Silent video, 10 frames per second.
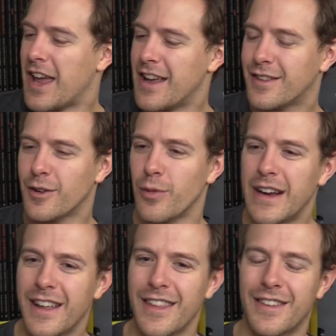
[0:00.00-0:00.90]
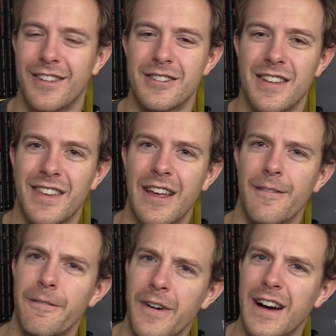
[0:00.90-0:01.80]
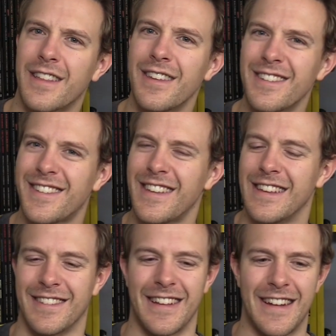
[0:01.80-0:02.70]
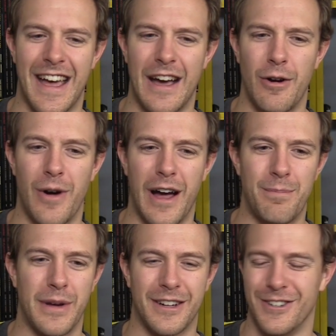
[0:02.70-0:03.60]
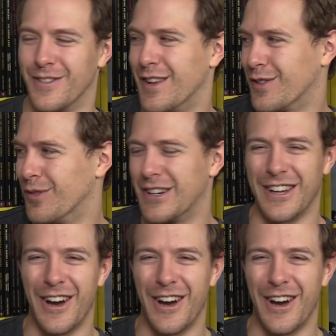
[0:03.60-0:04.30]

And as you're reading this, you're just like, "Fuck, this isn't how I pictured this would